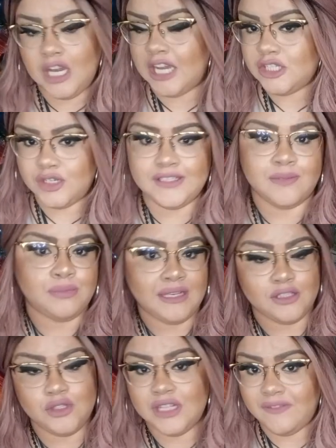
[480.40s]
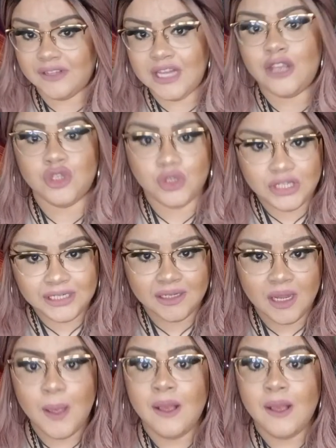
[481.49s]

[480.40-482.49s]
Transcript: countries and places you never thought you could.